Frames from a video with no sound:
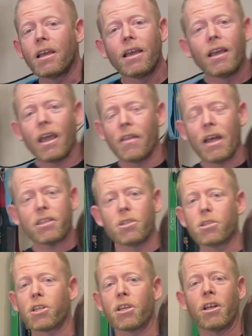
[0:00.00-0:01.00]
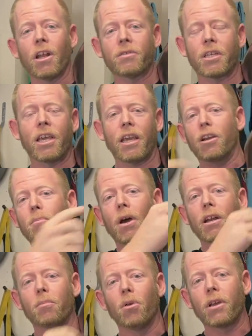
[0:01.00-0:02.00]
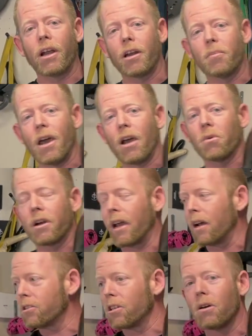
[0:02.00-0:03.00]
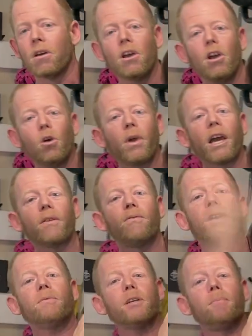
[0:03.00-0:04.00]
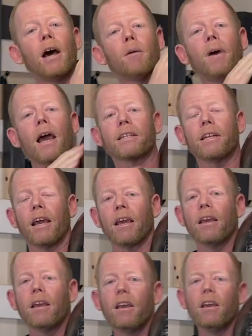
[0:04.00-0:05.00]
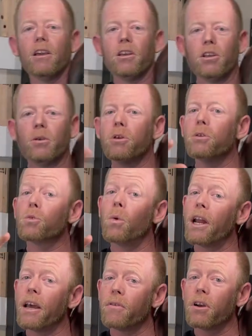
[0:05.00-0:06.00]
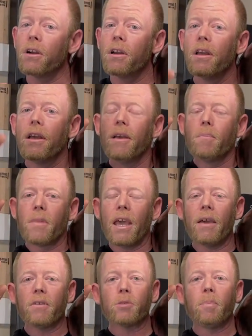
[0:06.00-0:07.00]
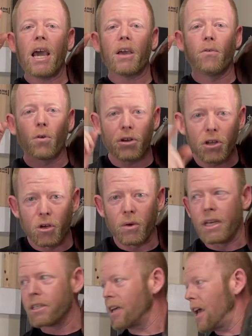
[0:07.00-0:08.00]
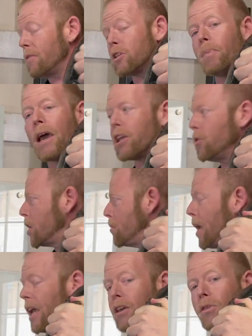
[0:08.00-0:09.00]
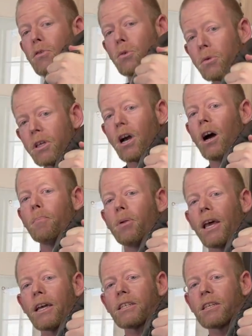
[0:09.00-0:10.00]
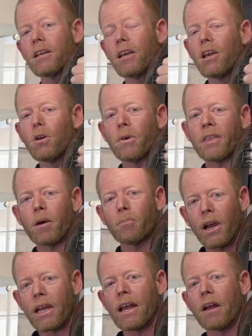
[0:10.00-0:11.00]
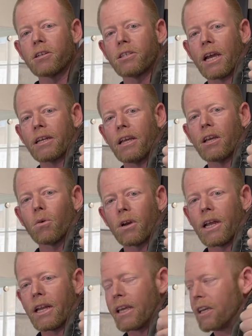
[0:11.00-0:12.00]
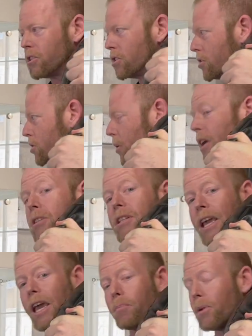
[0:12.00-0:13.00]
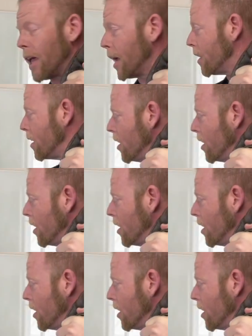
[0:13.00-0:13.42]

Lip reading: and that's usually good enough to kick your butt in the Bulgarian bag workout. So we got a 50-pound bag today. You use whatever the heaviest bag for you is. The heaviest bag you can make it through the complex without breaking down your technique or getting injured. So here's the game plan.